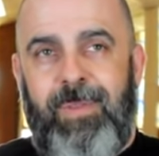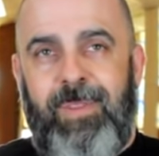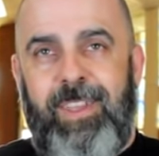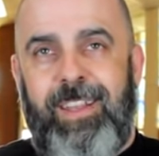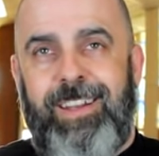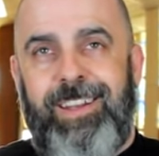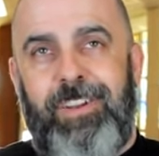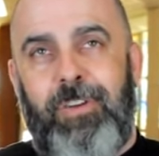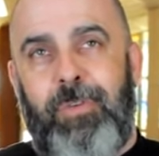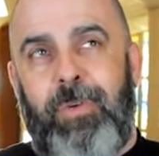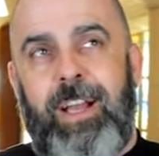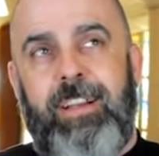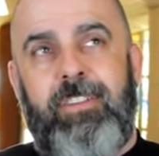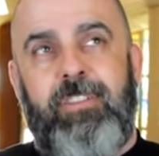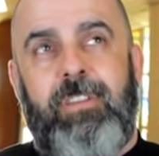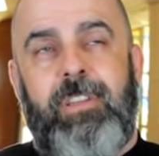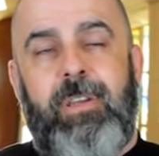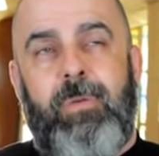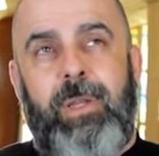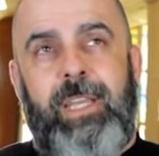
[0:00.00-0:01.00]
in a
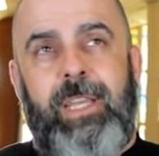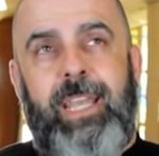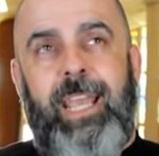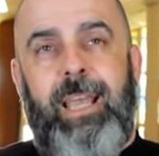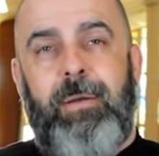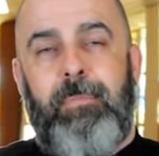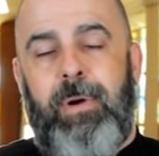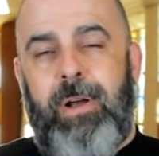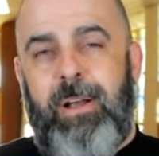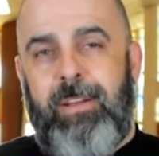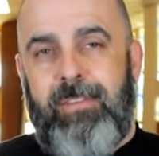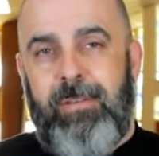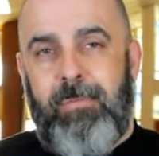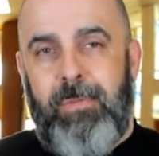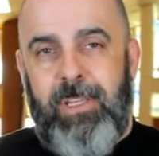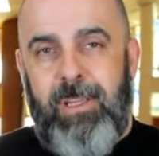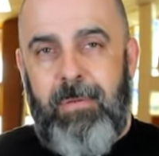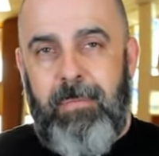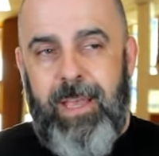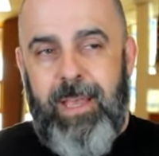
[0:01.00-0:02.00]
direction that we can't
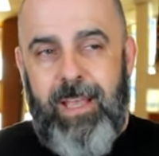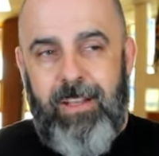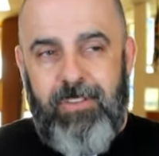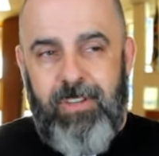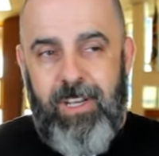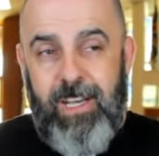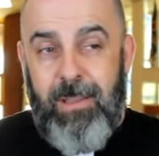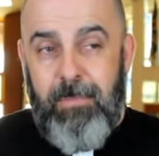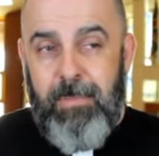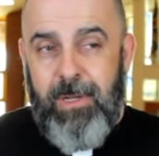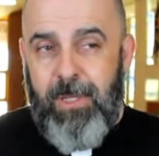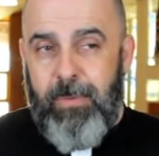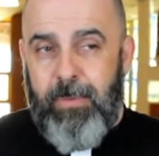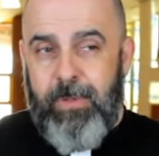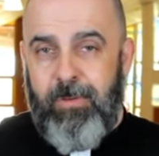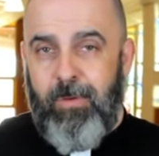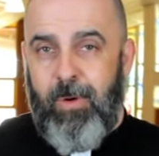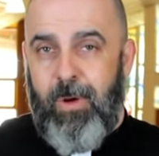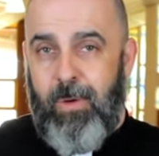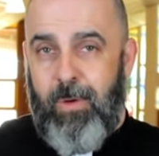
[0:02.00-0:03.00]
possibly imagine anybody
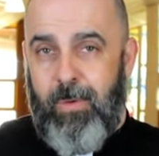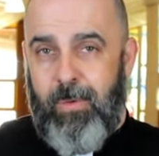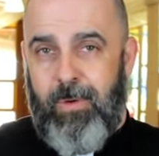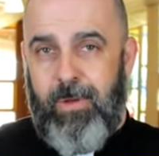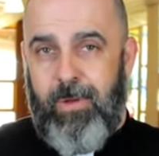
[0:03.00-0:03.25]
would grow.